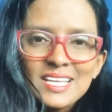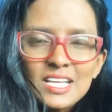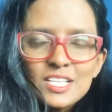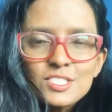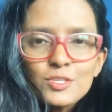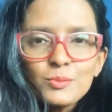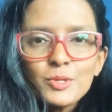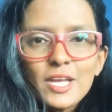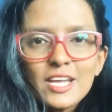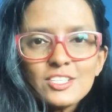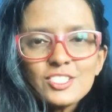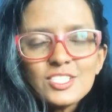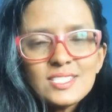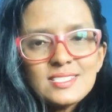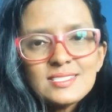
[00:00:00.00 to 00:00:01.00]
So
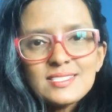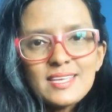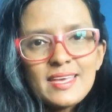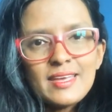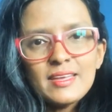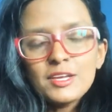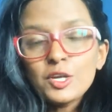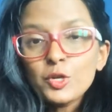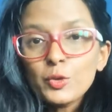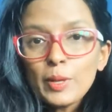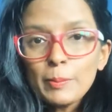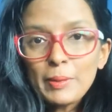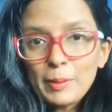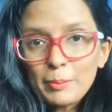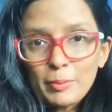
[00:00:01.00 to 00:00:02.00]
Mukesh is a
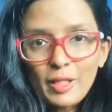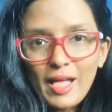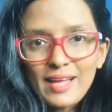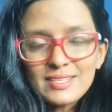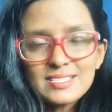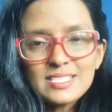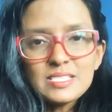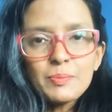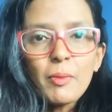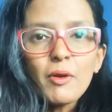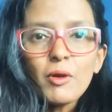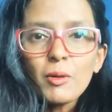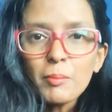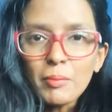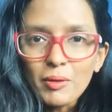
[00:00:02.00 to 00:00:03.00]
creeping plant. He's
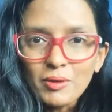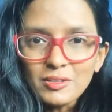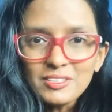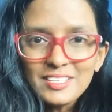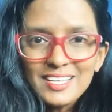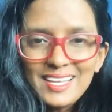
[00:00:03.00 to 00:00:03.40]
purple.